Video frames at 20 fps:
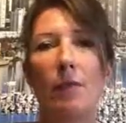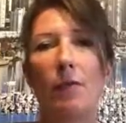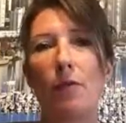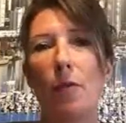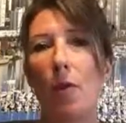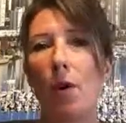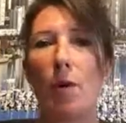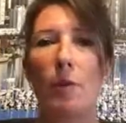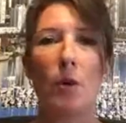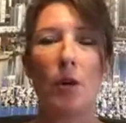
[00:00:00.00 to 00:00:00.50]

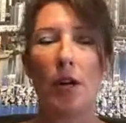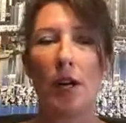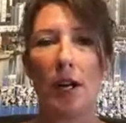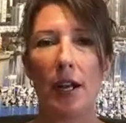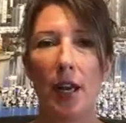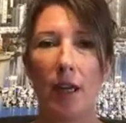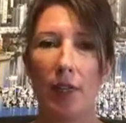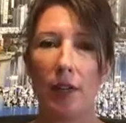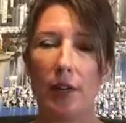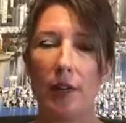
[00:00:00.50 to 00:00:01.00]
form or
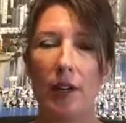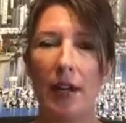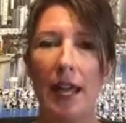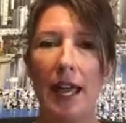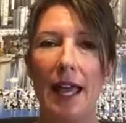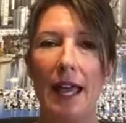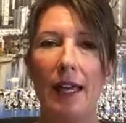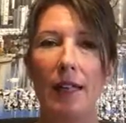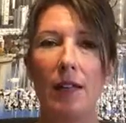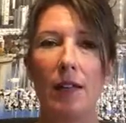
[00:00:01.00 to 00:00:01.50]
another.
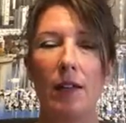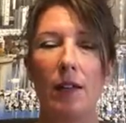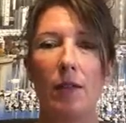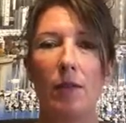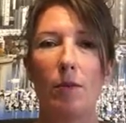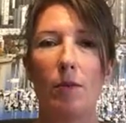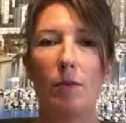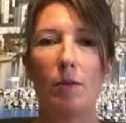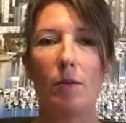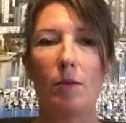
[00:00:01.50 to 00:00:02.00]
And
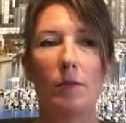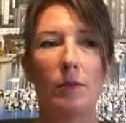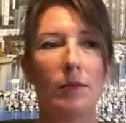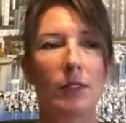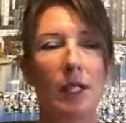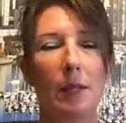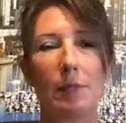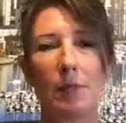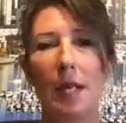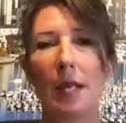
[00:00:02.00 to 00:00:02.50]

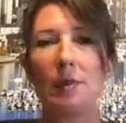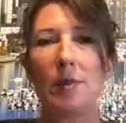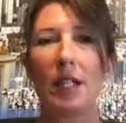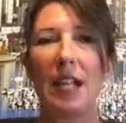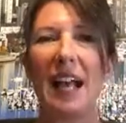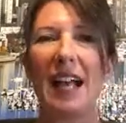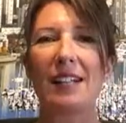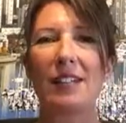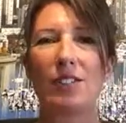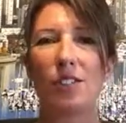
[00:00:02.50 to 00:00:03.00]
sometimes
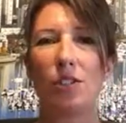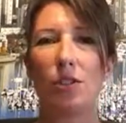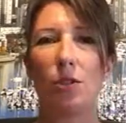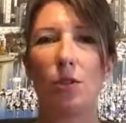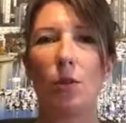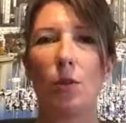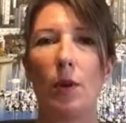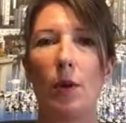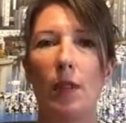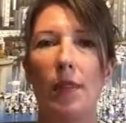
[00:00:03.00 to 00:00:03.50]
it has to
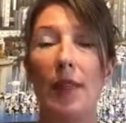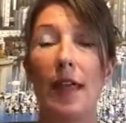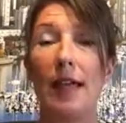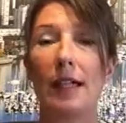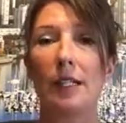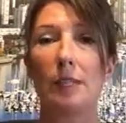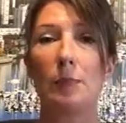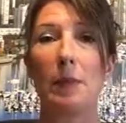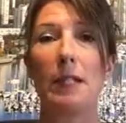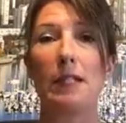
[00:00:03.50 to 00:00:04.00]
do with
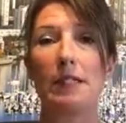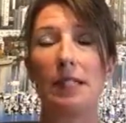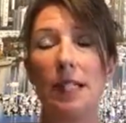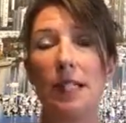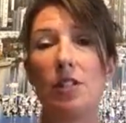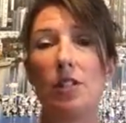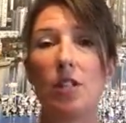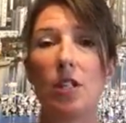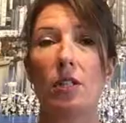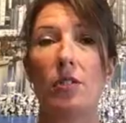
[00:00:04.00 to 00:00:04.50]

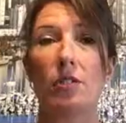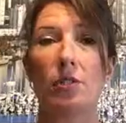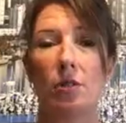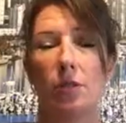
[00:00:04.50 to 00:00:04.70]
expectations.